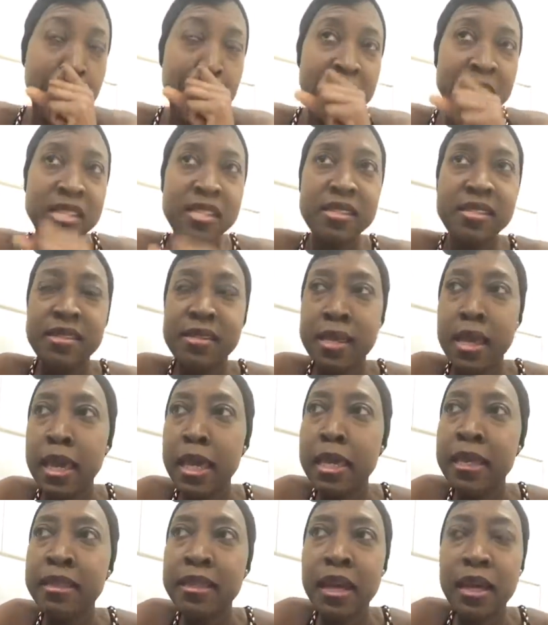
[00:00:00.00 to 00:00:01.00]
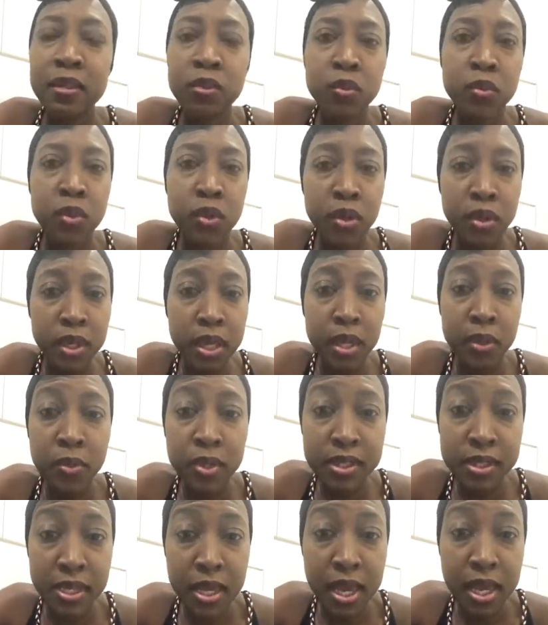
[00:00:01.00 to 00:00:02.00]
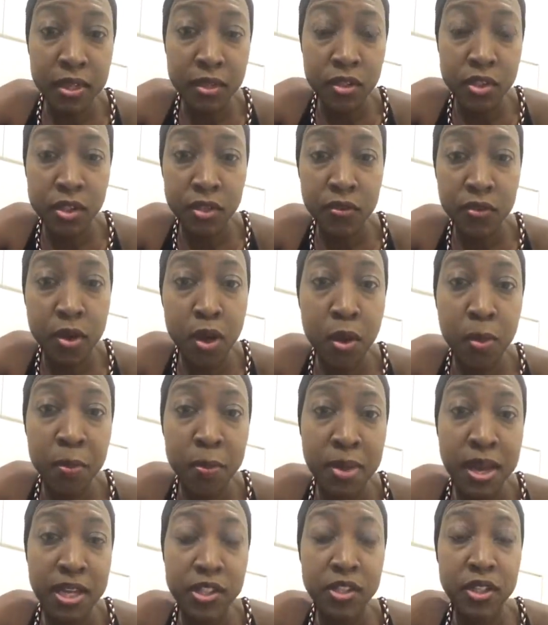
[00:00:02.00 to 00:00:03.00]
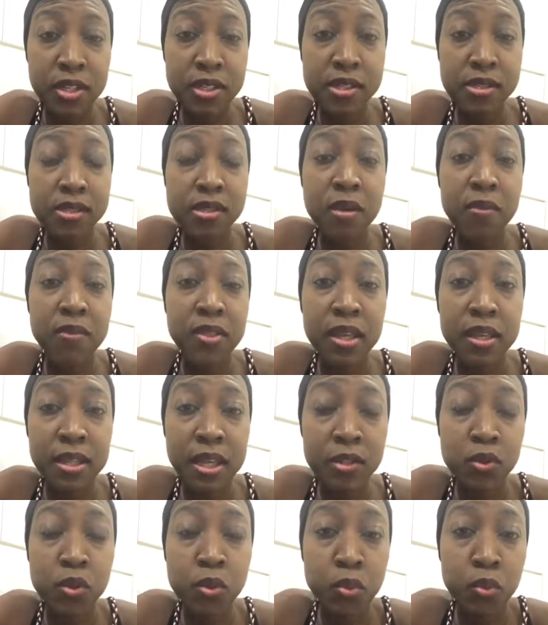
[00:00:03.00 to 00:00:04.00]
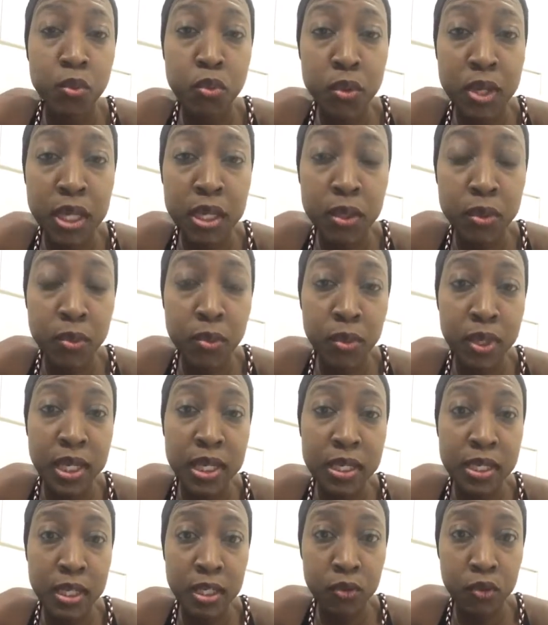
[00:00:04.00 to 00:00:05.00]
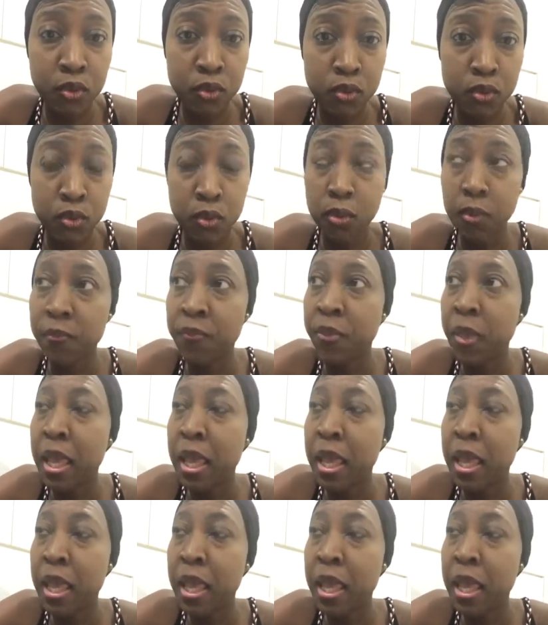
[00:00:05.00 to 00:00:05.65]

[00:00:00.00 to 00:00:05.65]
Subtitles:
She's saying that working with the energy of compassion is something that you really, really need to do.